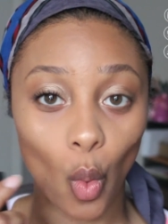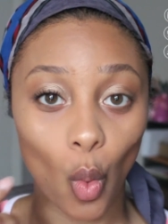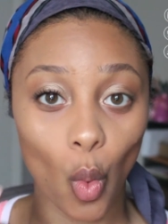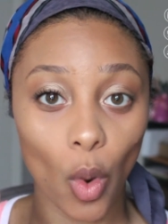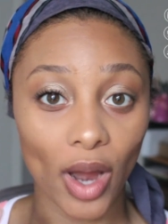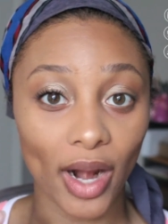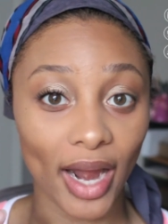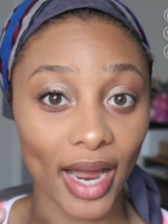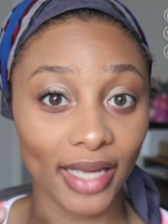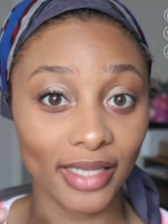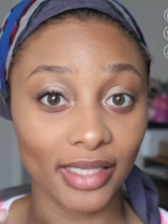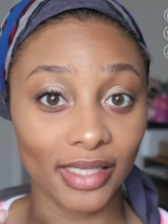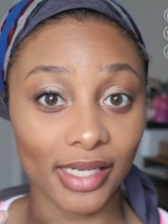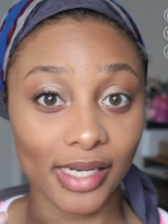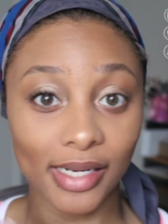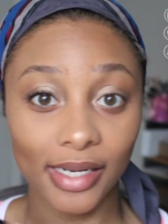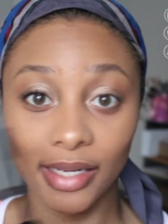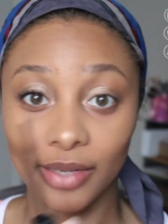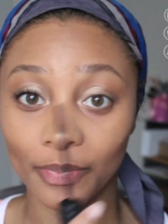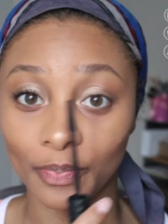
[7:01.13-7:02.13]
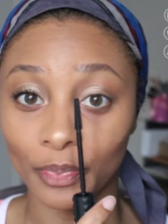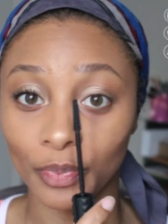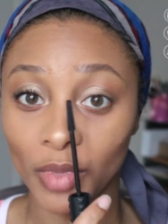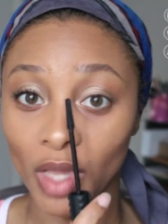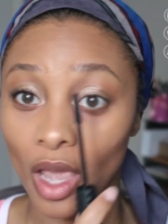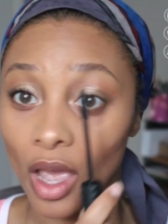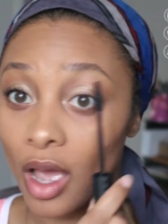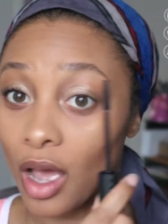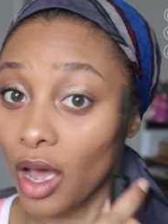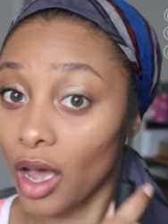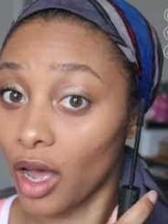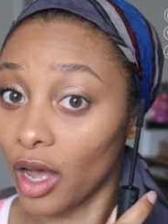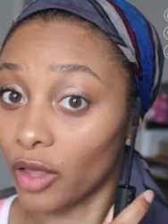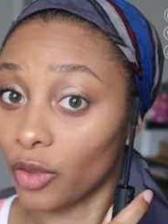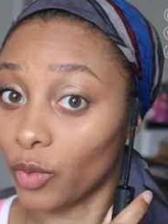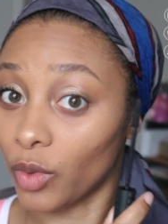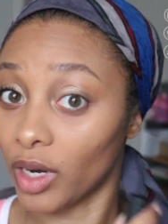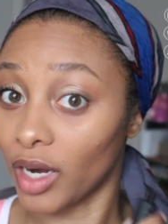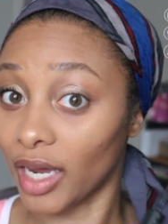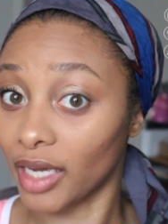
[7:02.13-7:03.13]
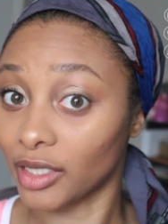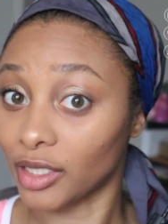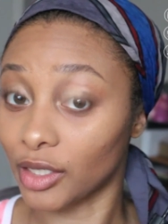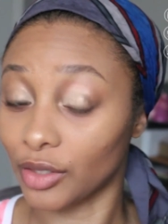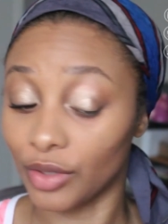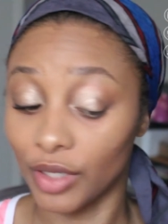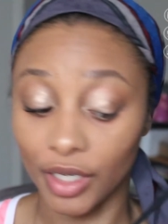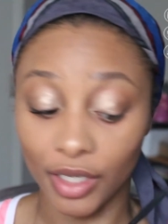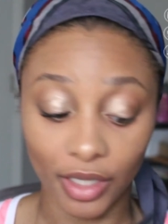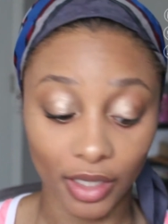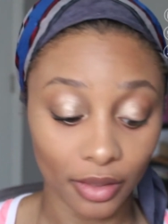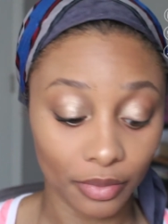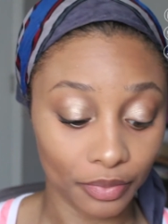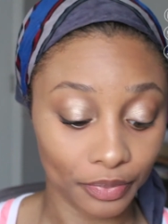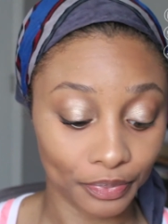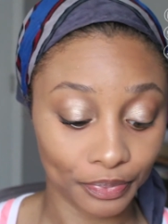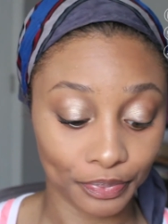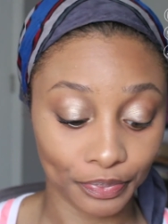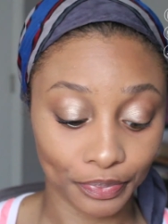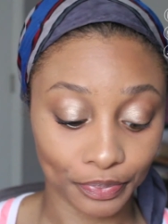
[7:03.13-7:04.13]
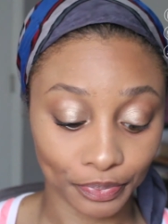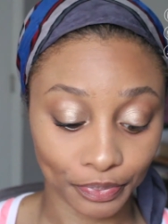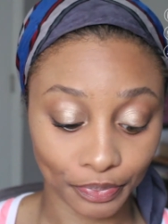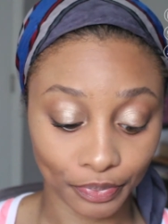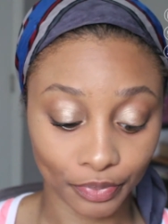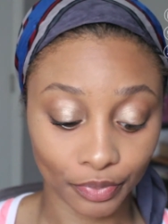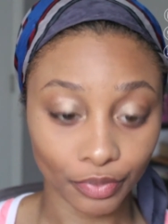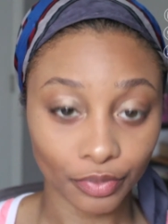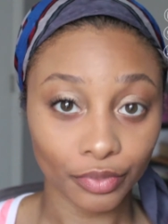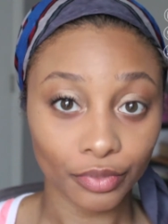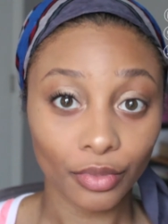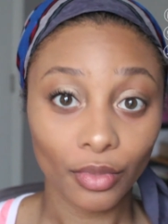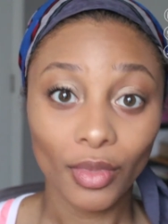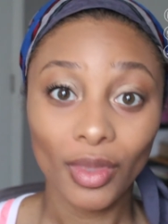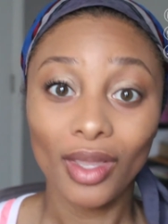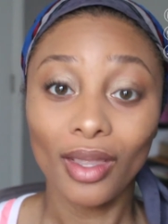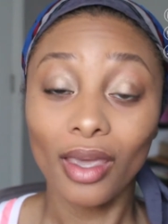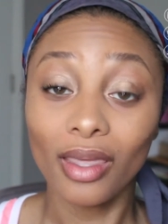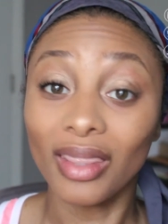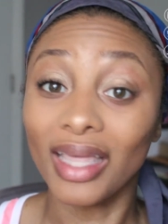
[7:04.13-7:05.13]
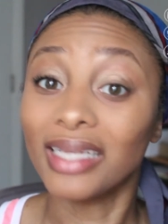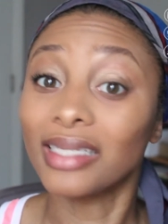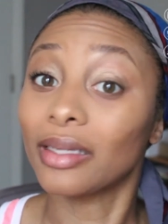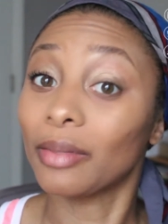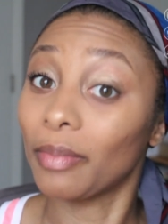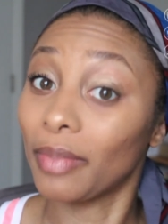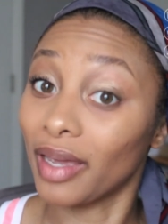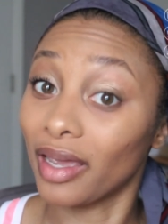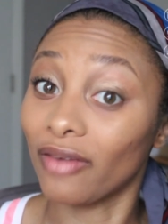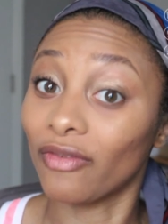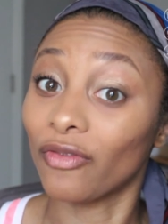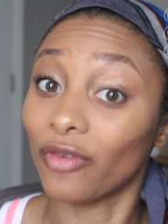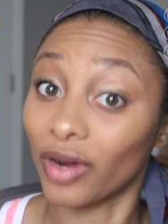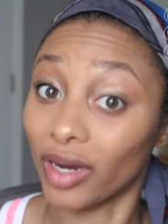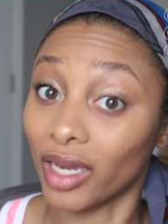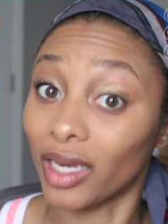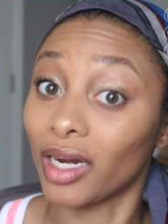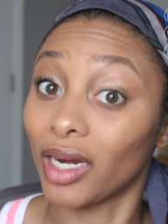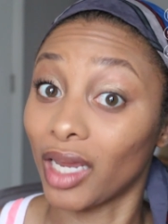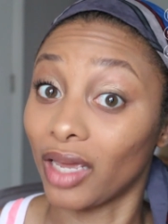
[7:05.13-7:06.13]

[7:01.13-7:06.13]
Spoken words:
One eye's done, other one not so done. That's a big freaking